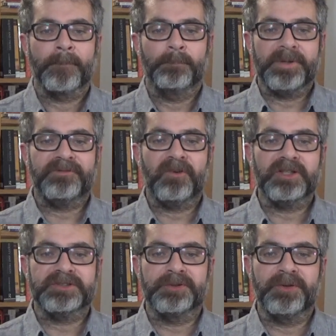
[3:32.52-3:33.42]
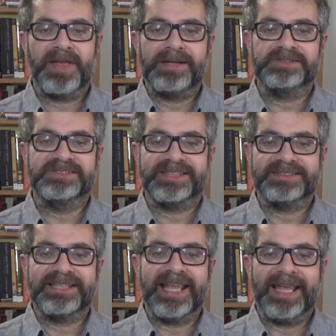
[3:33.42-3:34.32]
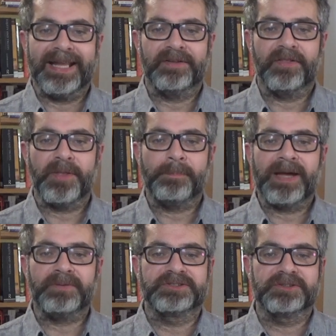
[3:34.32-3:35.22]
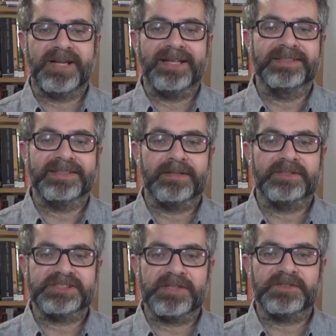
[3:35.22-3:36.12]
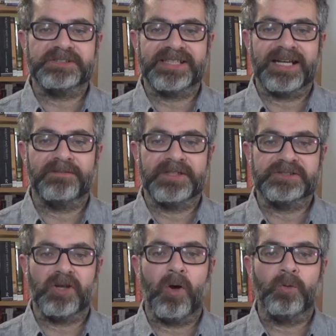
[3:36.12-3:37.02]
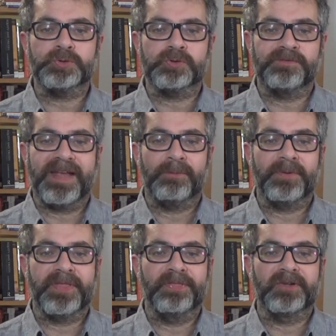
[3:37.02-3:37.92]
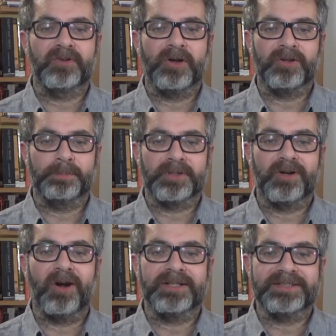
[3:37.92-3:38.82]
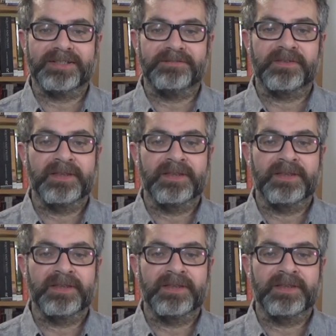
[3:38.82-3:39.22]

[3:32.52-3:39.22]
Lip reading: Before 2010, the power to regulate the civil service also fell within the royal prerogative,